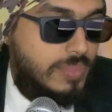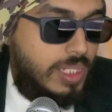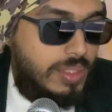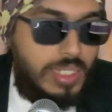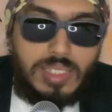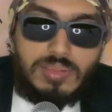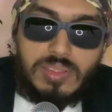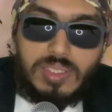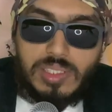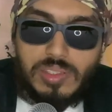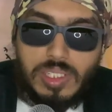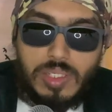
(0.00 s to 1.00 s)
And that's
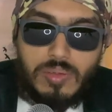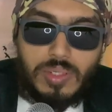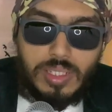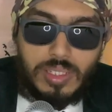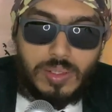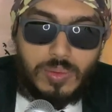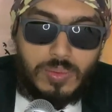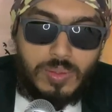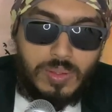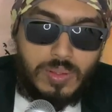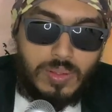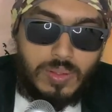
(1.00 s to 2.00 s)
essentially what,
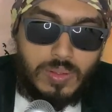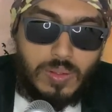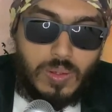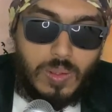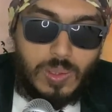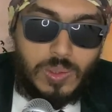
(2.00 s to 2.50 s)
all